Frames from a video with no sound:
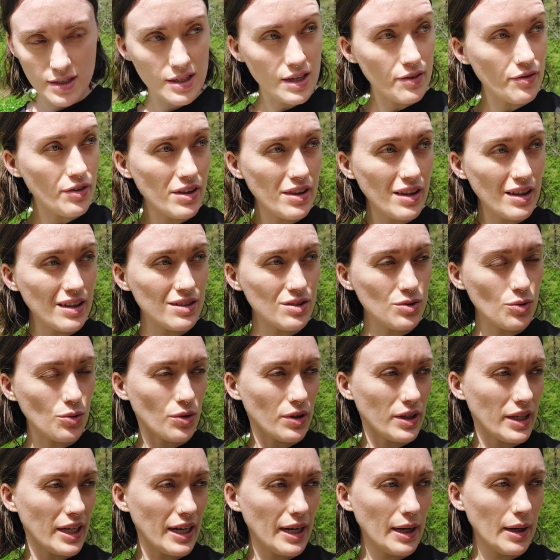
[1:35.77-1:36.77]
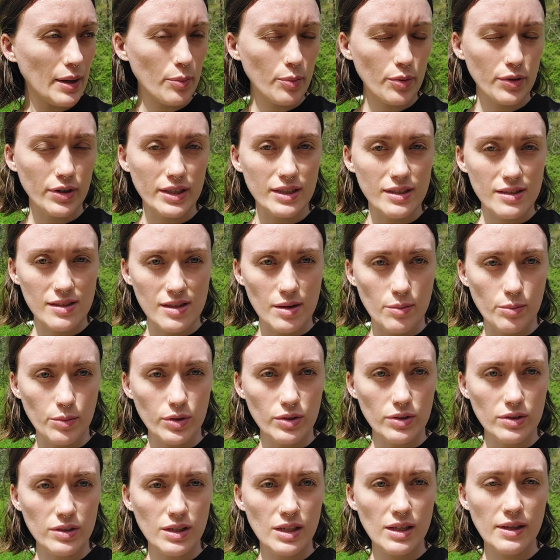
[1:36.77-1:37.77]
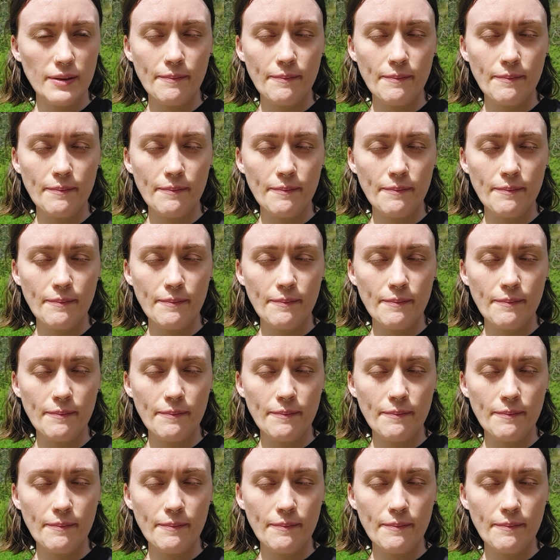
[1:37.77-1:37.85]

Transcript: everything is already pre-assembled.